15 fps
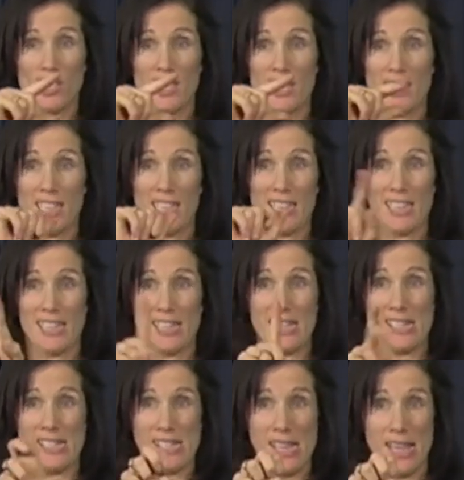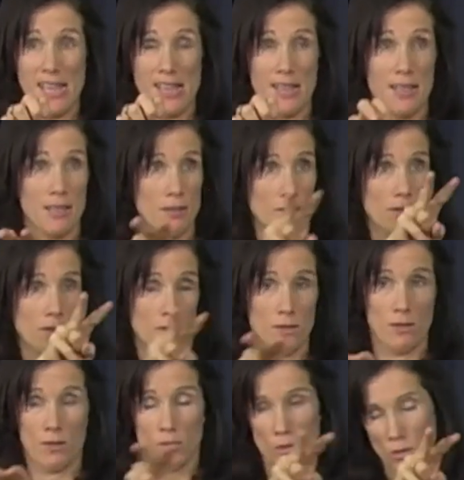One presenter, Dr.
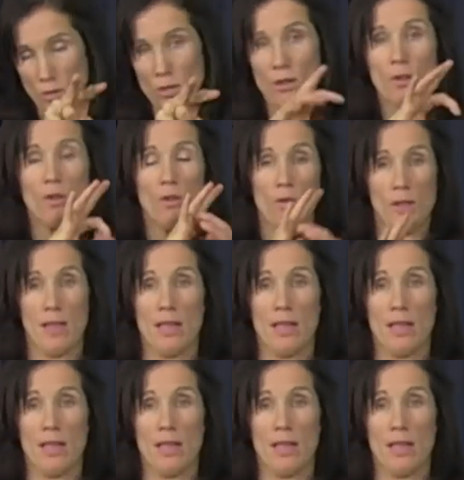Brooks, investigated